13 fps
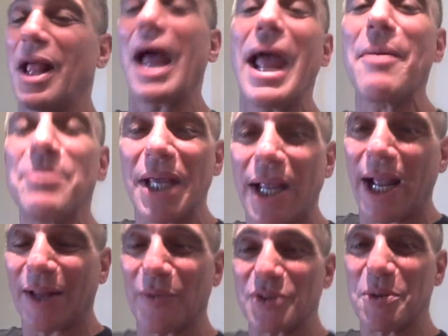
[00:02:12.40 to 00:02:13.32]
empty
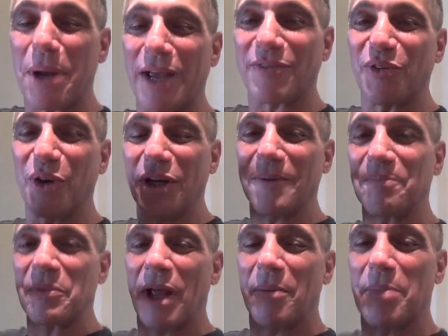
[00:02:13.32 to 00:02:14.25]
calories are bad for you,
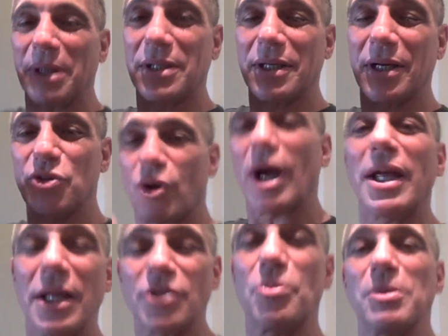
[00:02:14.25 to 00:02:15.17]
but
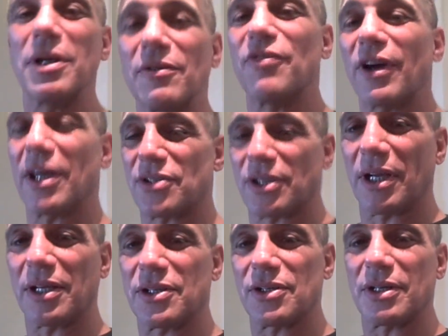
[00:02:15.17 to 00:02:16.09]
try intermittent
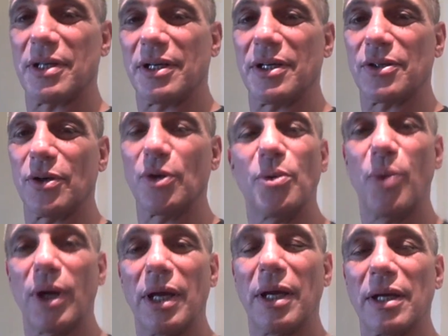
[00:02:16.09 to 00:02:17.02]
fasting. It's a new
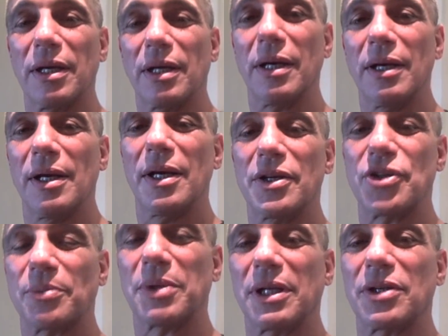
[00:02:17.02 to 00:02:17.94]
way and
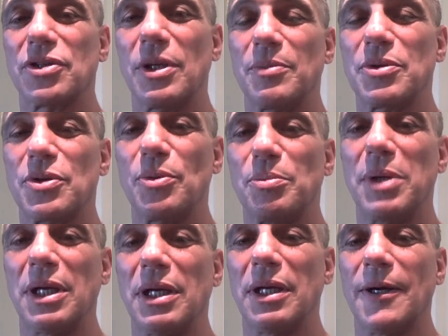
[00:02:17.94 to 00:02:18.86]
something that seems to
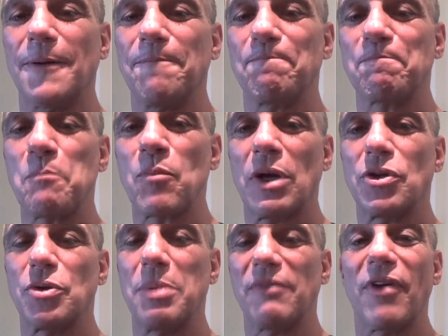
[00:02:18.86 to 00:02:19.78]
be
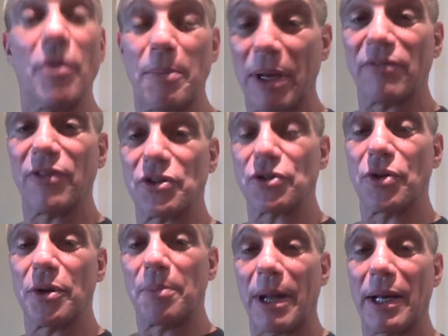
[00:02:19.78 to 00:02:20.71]
very beneficial
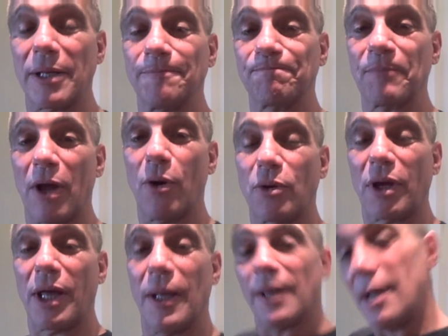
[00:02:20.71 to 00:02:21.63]
to the body.
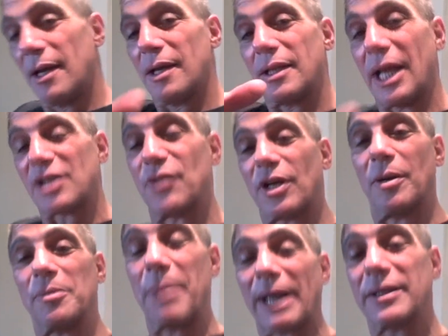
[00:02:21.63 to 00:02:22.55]
Okay, thanks for
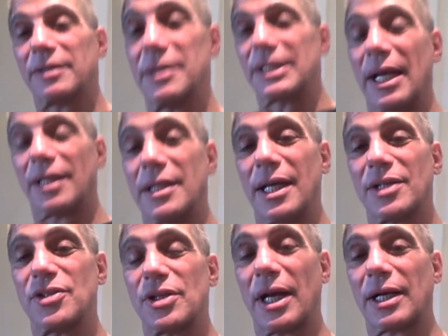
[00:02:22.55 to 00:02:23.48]
coming back to
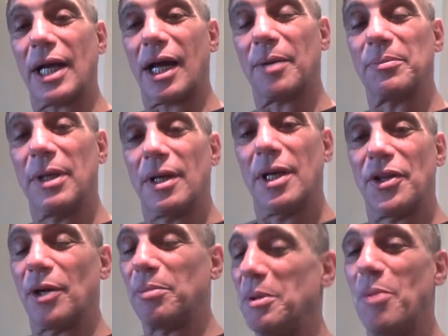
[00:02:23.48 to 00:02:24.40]
DailyDanza.com.
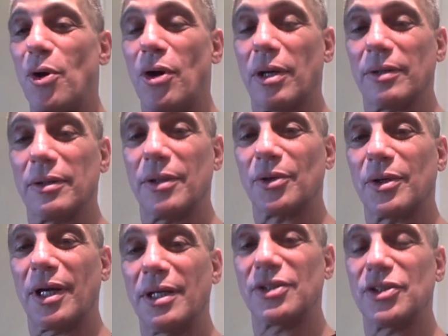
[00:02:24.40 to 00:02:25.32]
There'll be more,
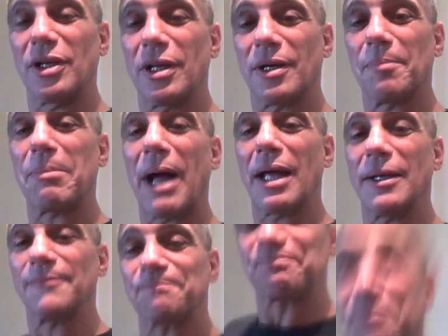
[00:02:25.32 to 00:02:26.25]
okay? See you. Bye.